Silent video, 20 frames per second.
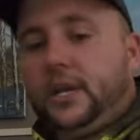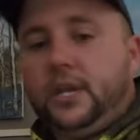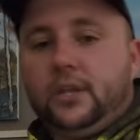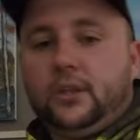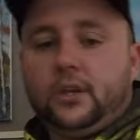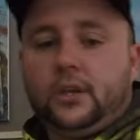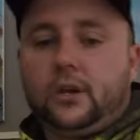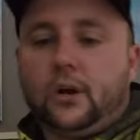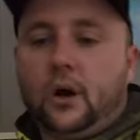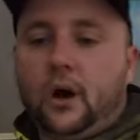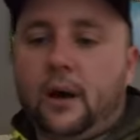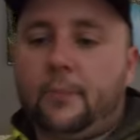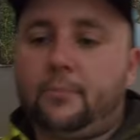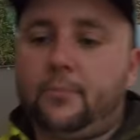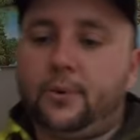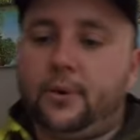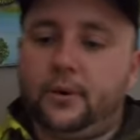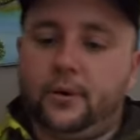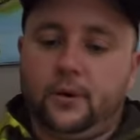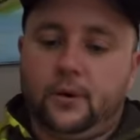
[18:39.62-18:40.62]
to heat the
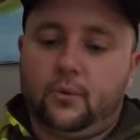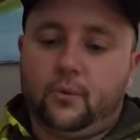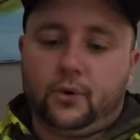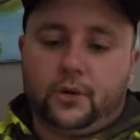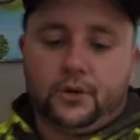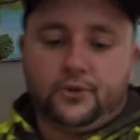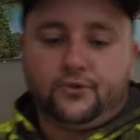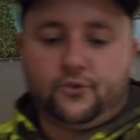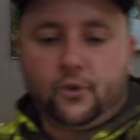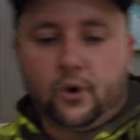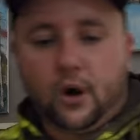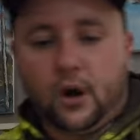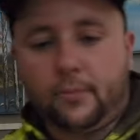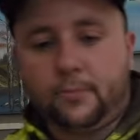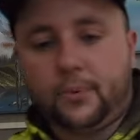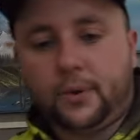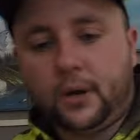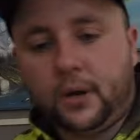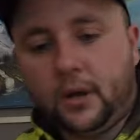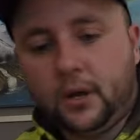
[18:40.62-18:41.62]
top and we're going to
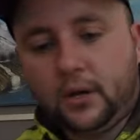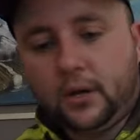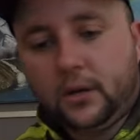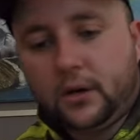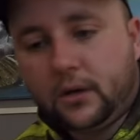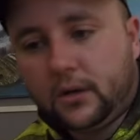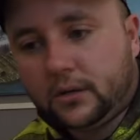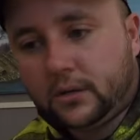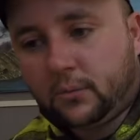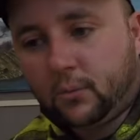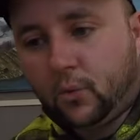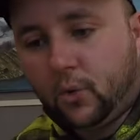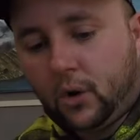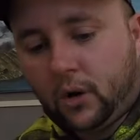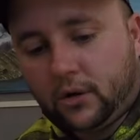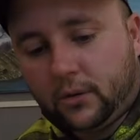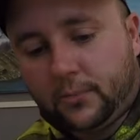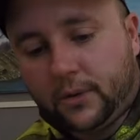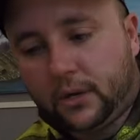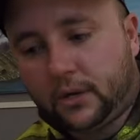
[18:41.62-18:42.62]
drop some
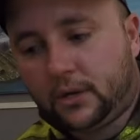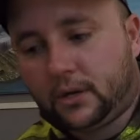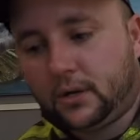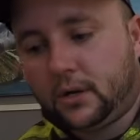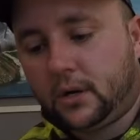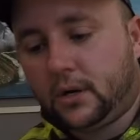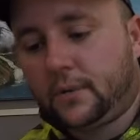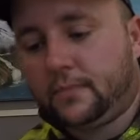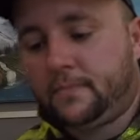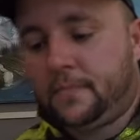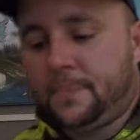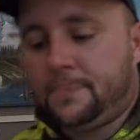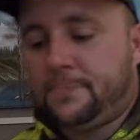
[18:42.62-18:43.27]
watermelon on.